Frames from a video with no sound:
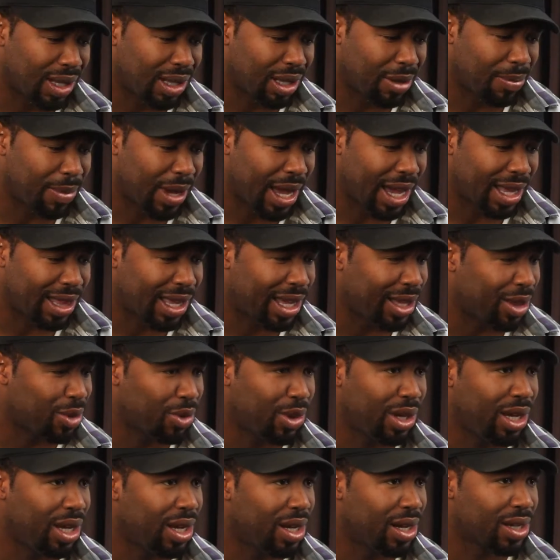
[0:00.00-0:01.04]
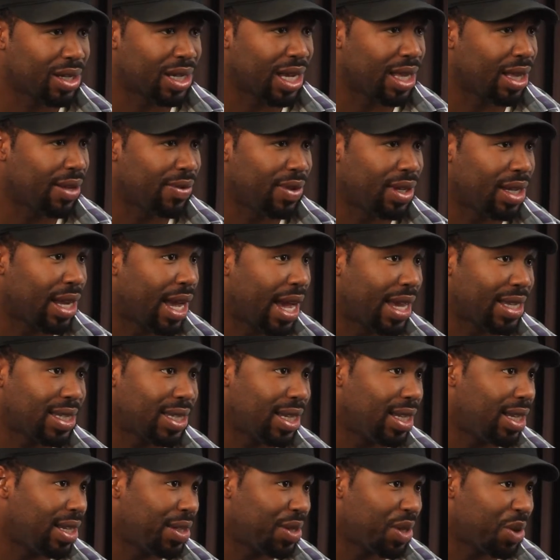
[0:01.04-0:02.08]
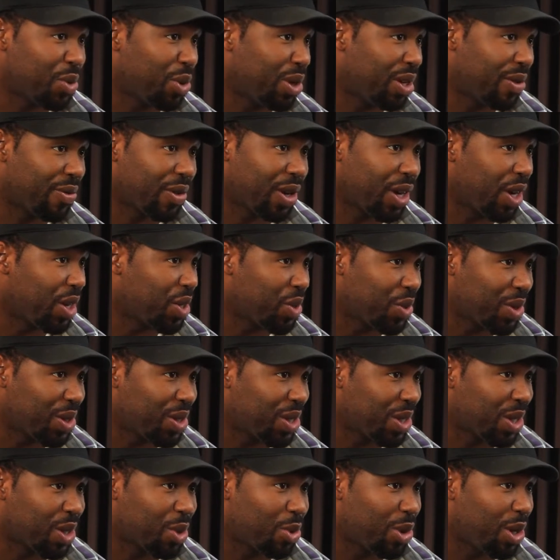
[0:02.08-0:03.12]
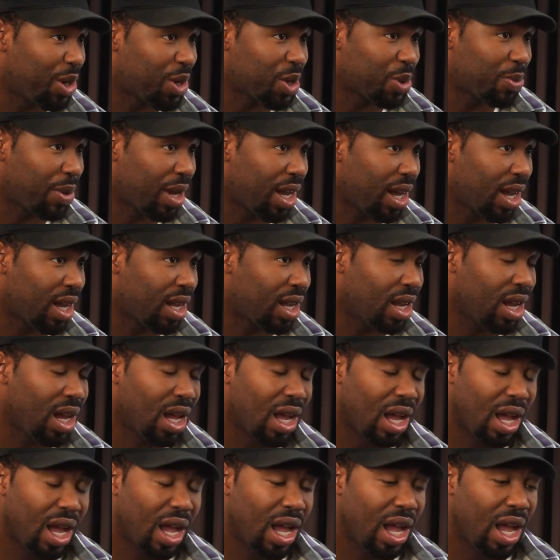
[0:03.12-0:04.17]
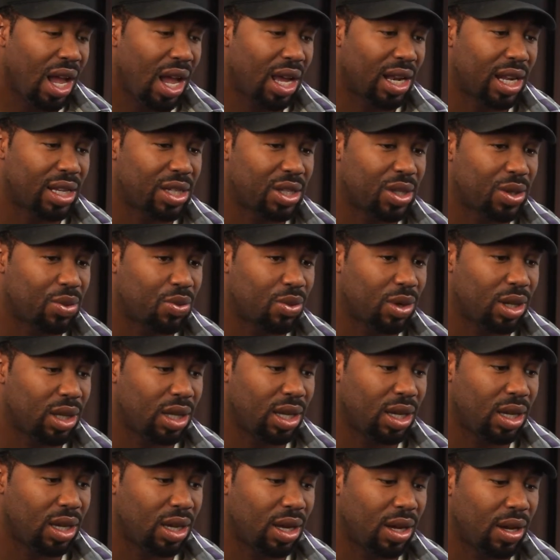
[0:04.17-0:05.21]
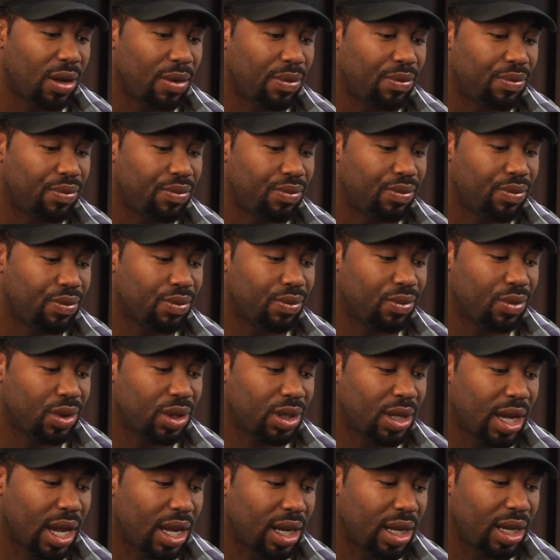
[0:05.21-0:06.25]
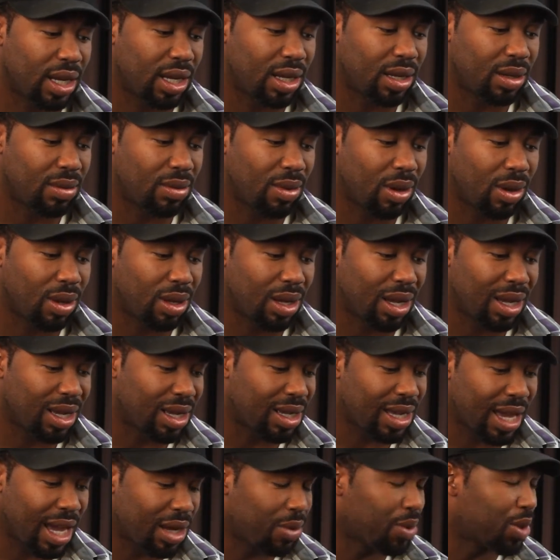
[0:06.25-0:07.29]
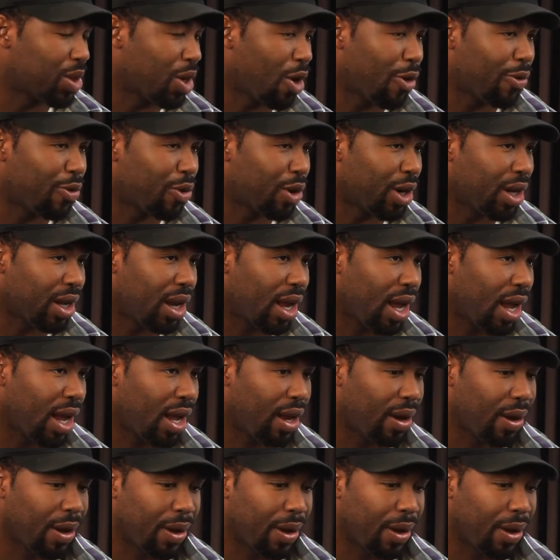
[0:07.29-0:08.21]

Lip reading: I look back like 3 years. I lived in 9 cities in 3 different countries in a 3-year span, and I just really was kind of I kind of was over it, and